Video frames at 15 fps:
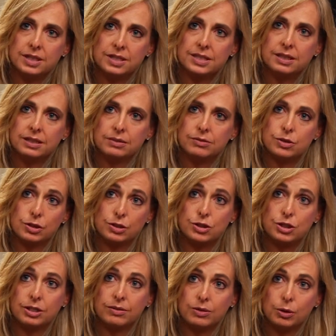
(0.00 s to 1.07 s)
to
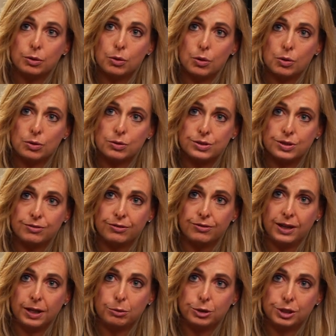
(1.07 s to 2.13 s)
achieve their goals of a
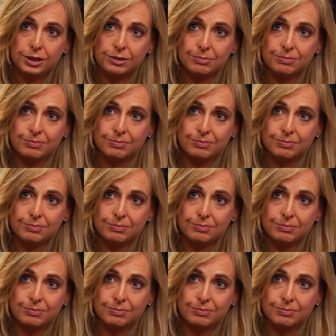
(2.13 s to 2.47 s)
family.